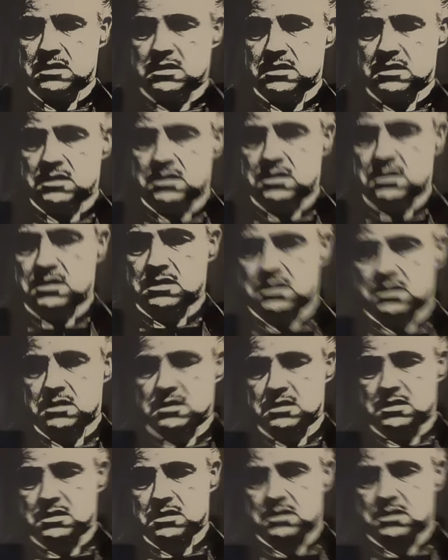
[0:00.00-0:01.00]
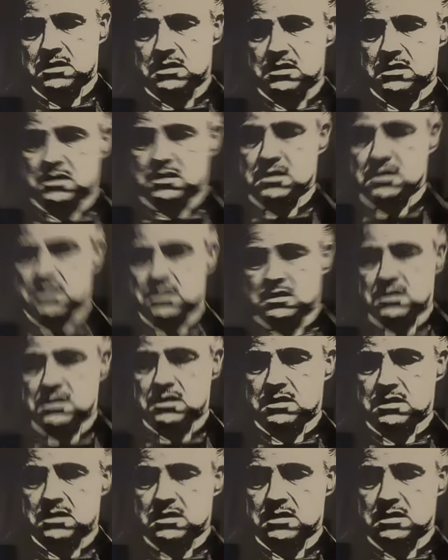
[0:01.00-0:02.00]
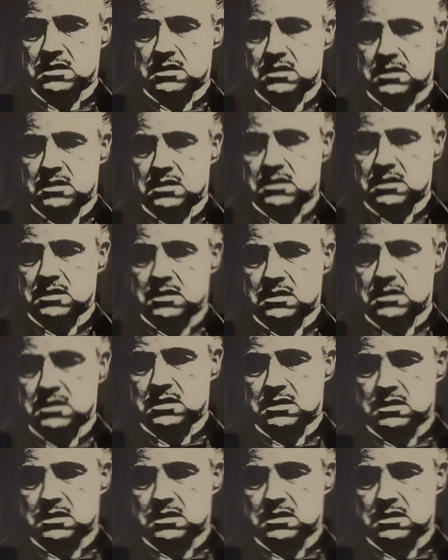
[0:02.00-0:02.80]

um, best movies ever created in the